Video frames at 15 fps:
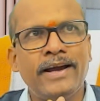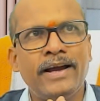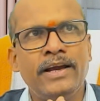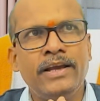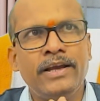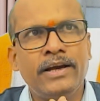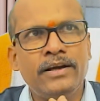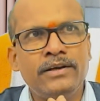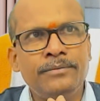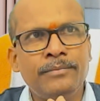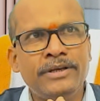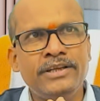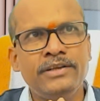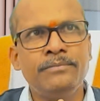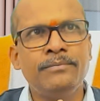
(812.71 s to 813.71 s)

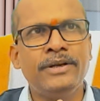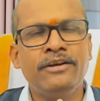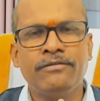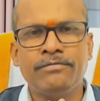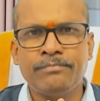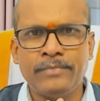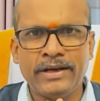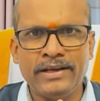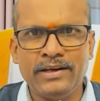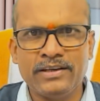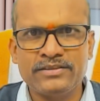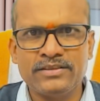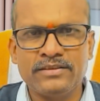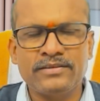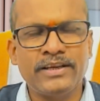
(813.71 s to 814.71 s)
In many of my
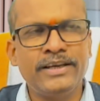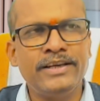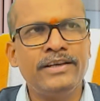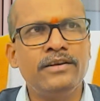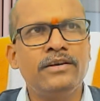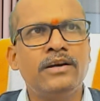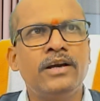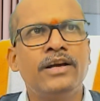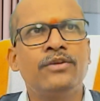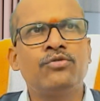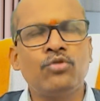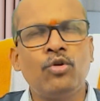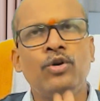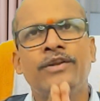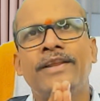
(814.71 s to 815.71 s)
lectures, I have
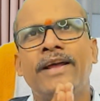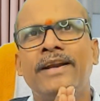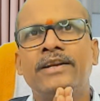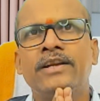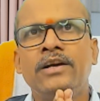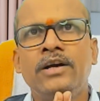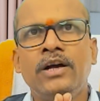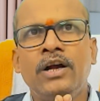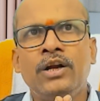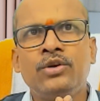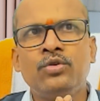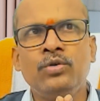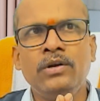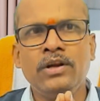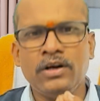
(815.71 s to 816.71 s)
told that to
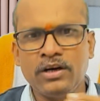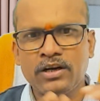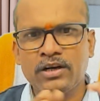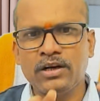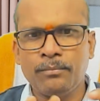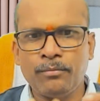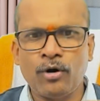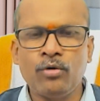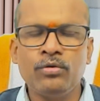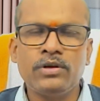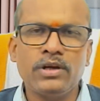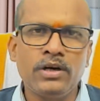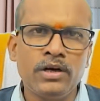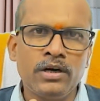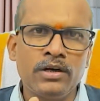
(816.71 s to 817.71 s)
learn about
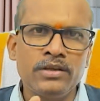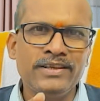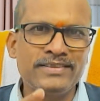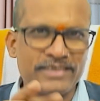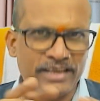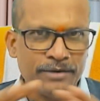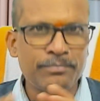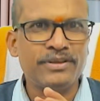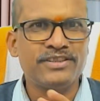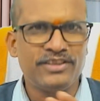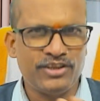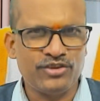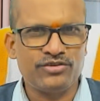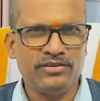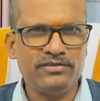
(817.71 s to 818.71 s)
the skin
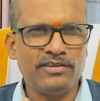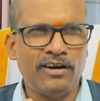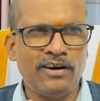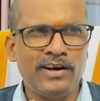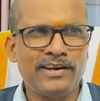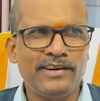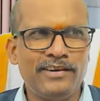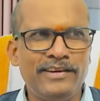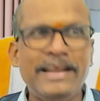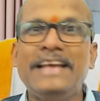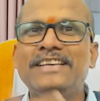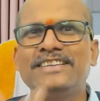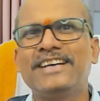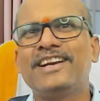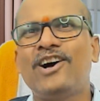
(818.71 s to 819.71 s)
presentations or
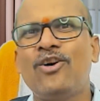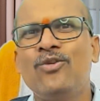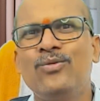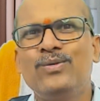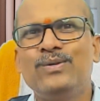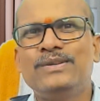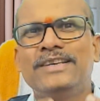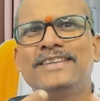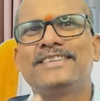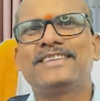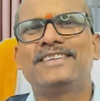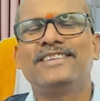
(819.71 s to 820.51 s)
nature, how the